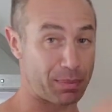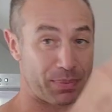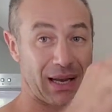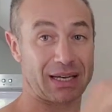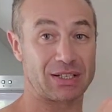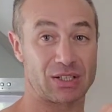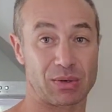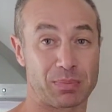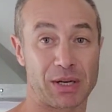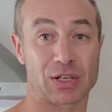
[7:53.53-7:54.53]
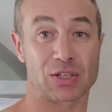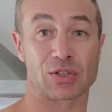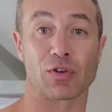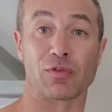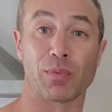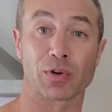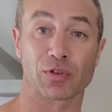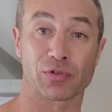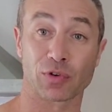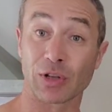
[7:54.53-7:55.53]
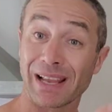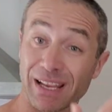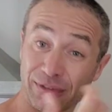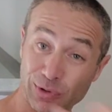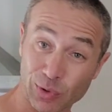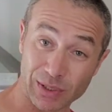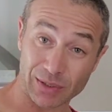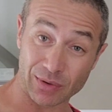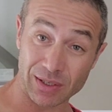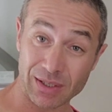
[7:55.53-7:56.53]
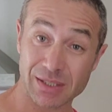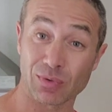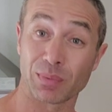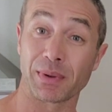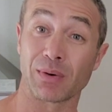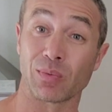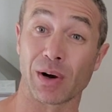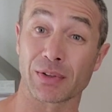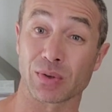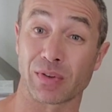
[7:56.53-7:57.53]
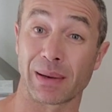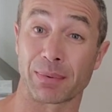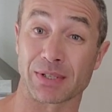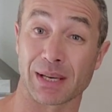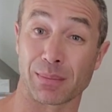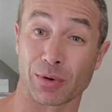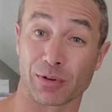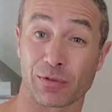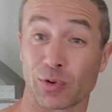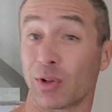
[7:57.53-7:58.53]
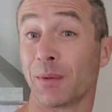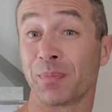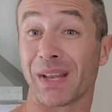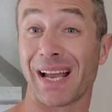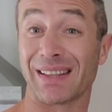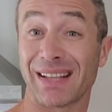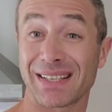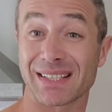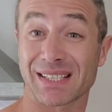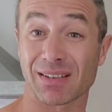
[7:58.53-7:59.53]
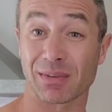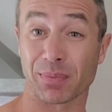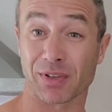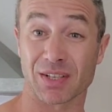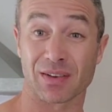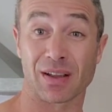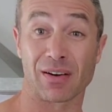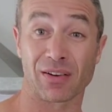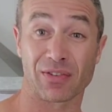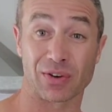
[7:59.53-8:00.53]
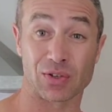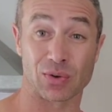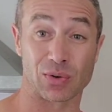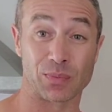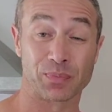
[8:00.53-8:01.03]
packages of monk fruit. If you look at ingredients, it would be 1 to 3% monk fruit and 97% erythritol.